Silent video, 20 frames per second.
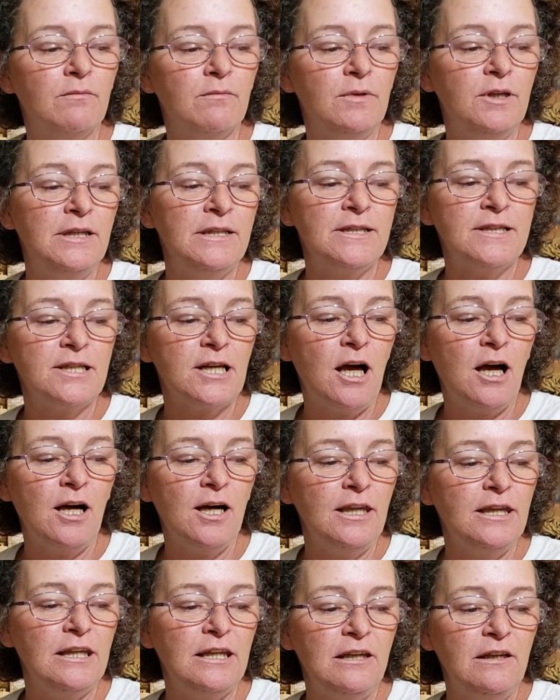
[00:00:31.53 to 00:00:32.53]

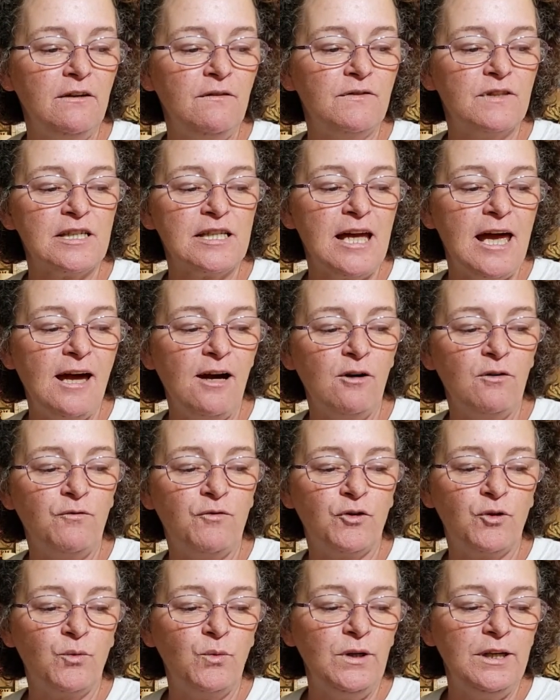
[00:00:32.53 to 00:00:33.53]
inside, leaves town for
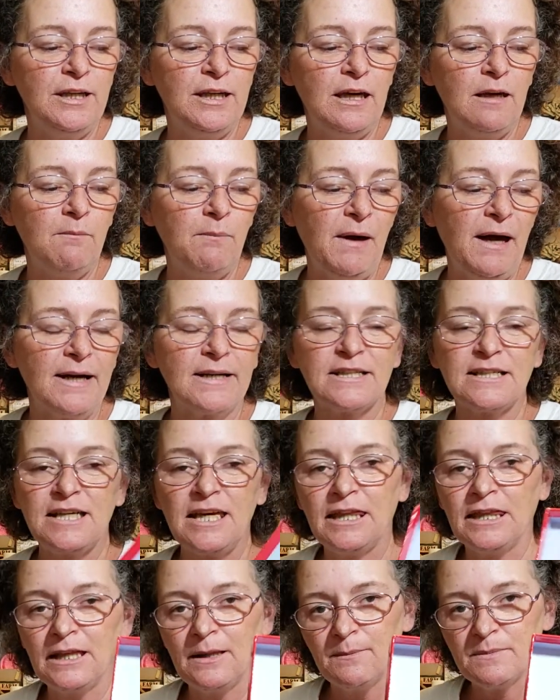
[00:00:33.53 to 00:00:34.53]
the weekend, packs
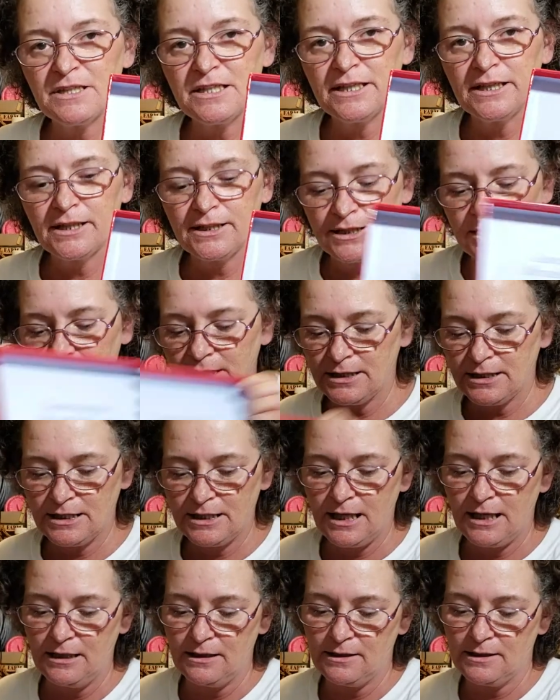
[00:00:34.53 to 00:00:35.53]
10 lipsticks, it
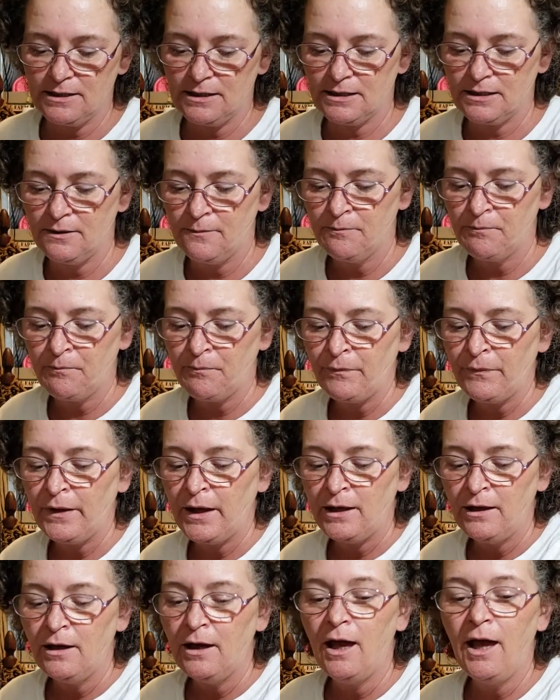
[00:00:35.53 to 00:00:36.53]
says.
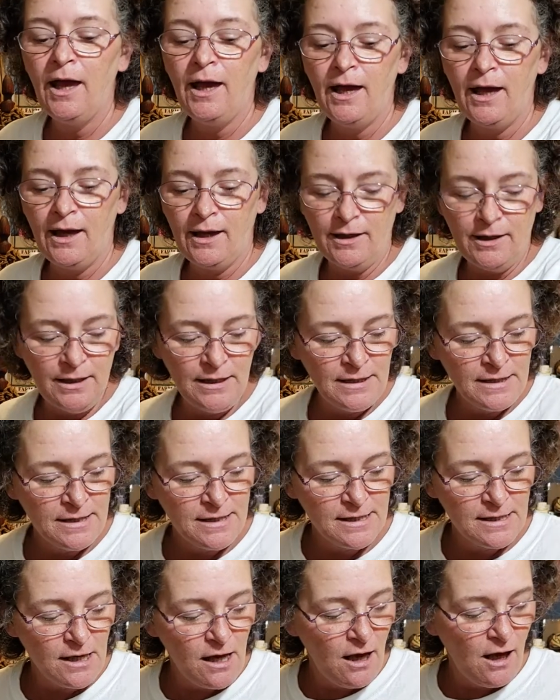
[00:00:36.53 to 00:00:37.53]
And
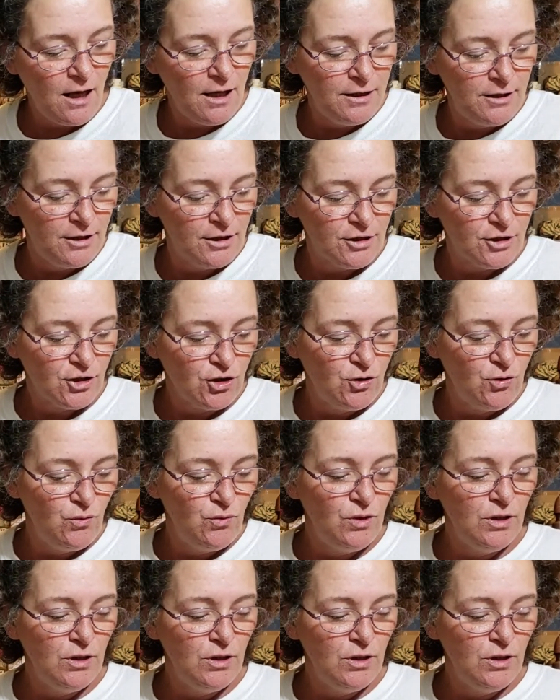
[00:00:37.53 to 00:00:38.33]
inside this cute